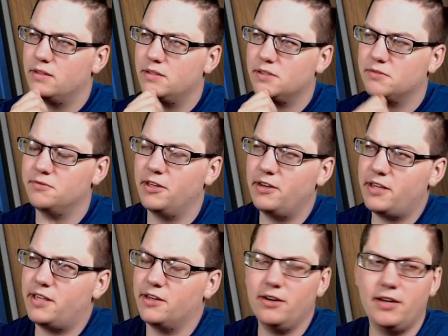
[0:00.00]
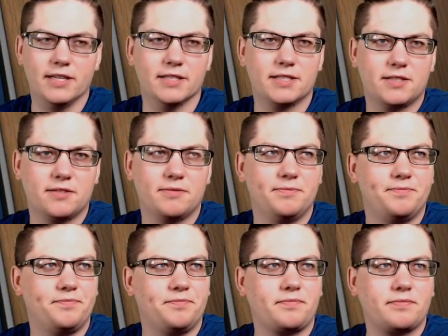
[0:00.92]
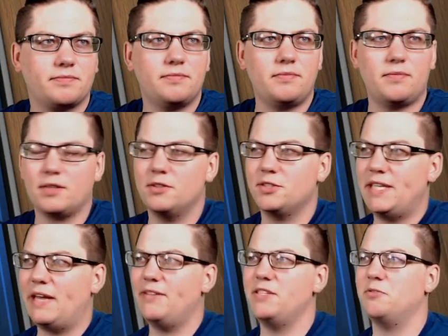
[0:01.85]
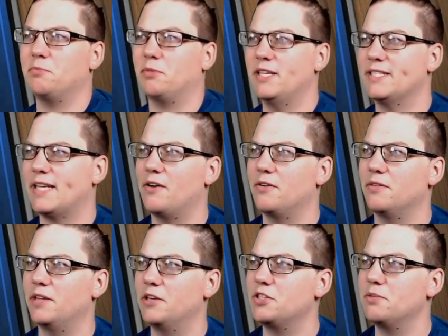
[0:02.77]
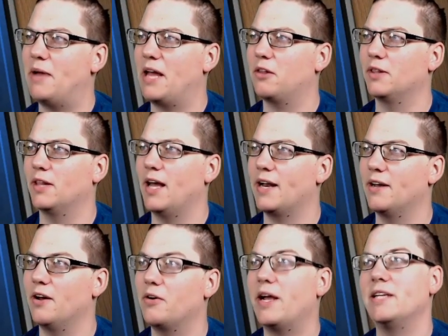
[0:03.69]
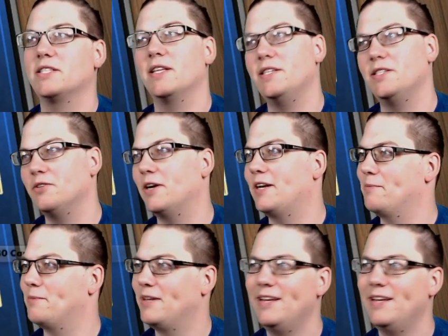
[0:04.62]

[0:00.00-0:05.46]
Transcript: It's very curious. We'll see how this one plays out. There's a Mallow and Lana. Okay, so they do end up.